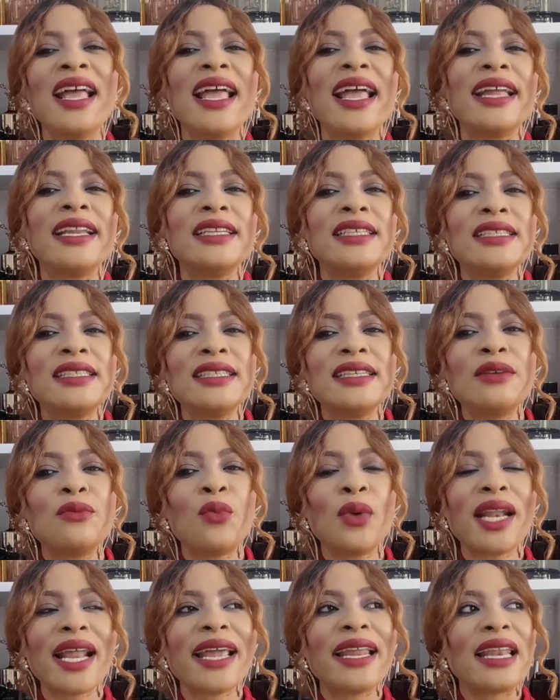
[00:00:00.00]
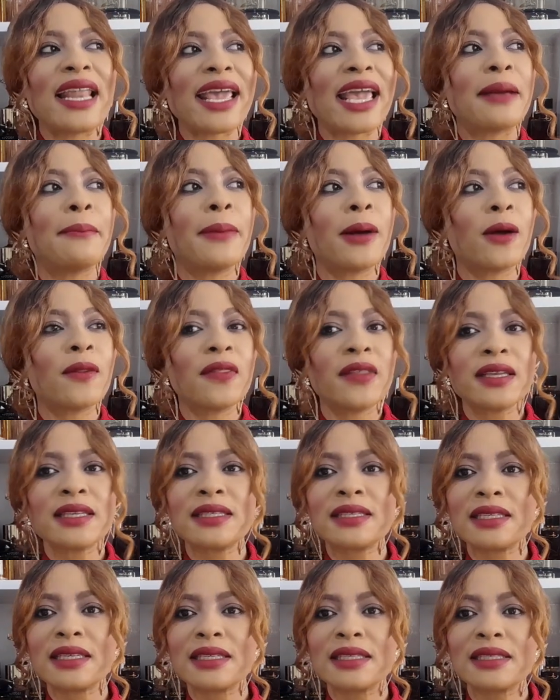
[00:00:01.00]
And what I like about
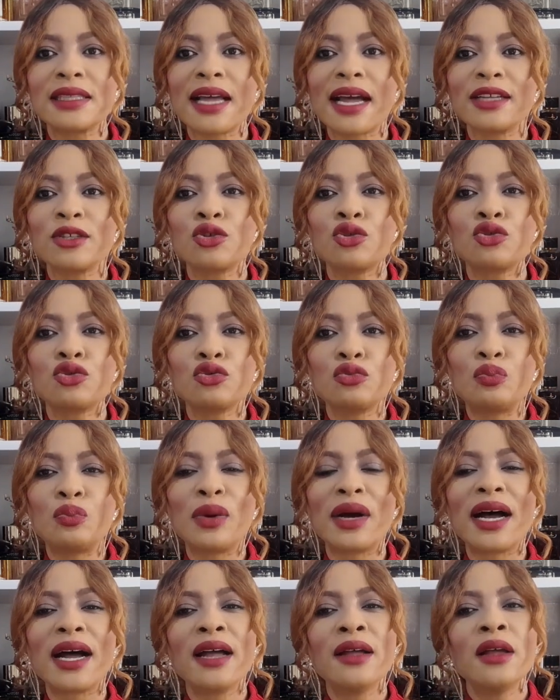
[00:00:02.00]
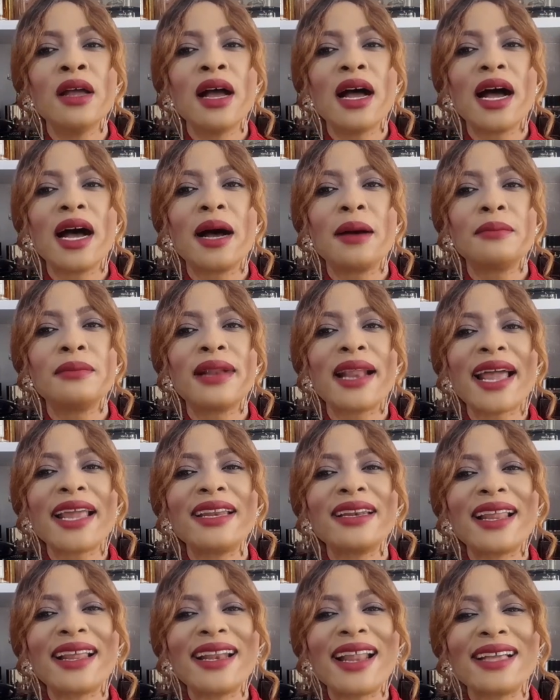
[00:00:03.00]
this is that super
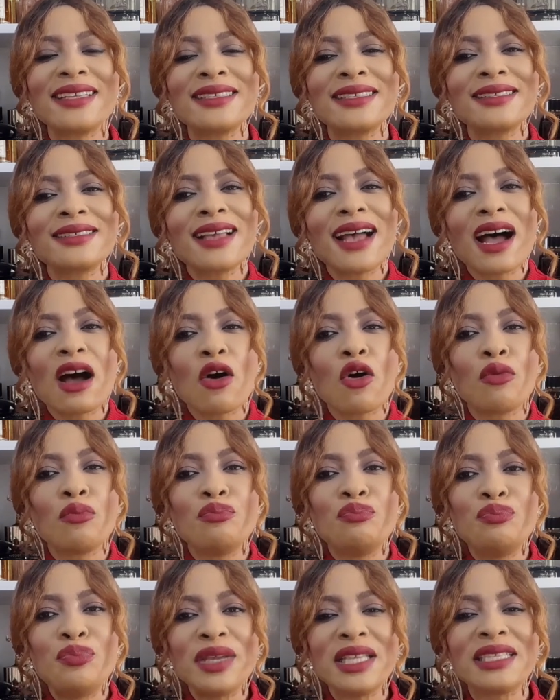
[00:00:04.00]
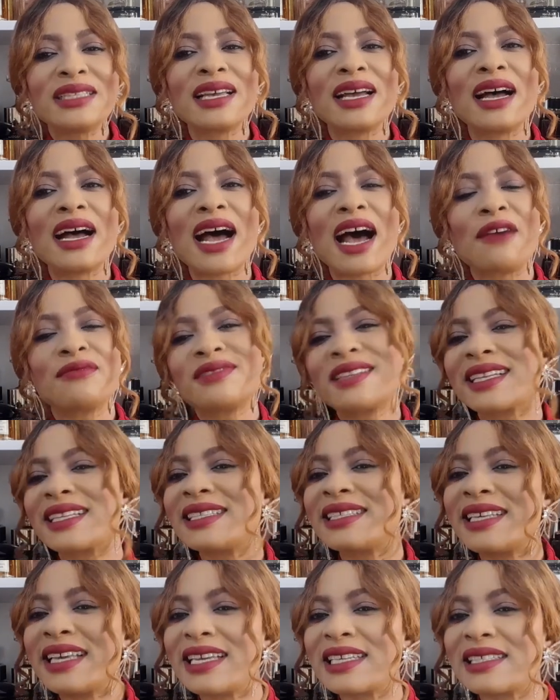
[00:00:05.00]
like that sour, bitter
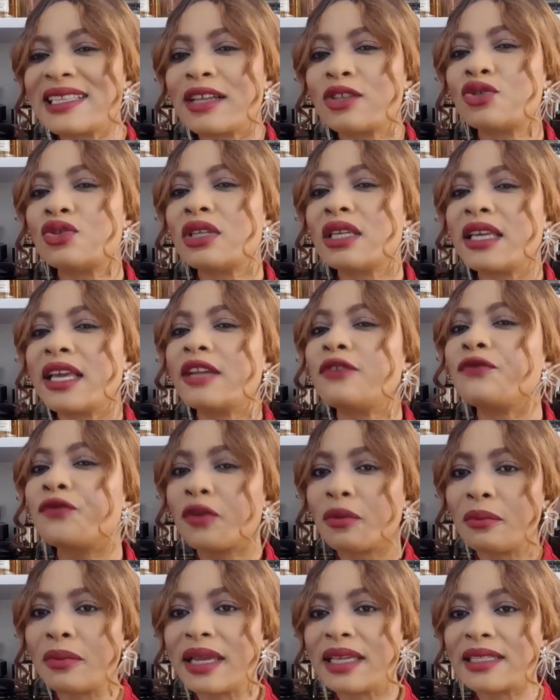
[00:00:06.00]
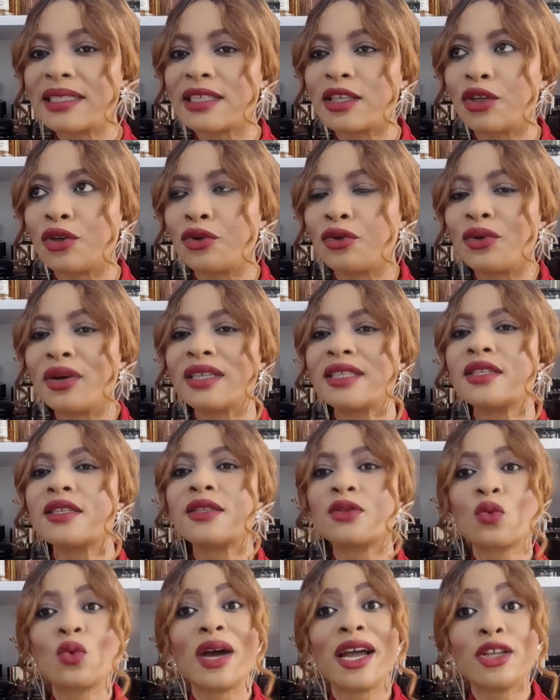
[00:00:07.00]
aftertaste that you get from it. You know, it
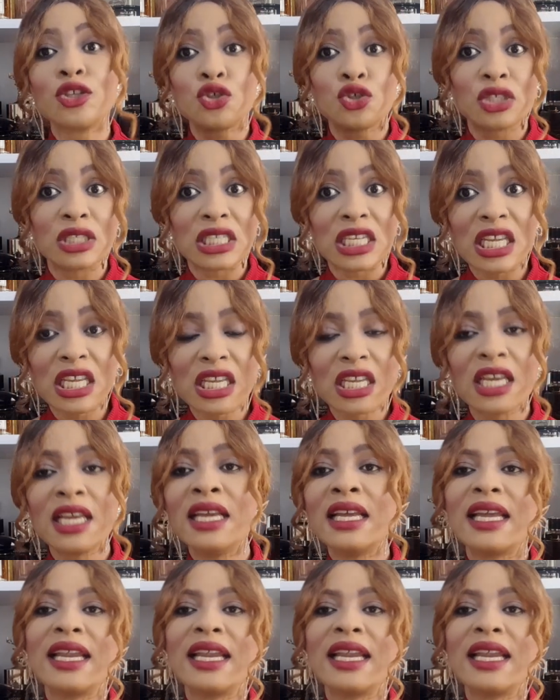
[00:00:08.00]
is quite unique.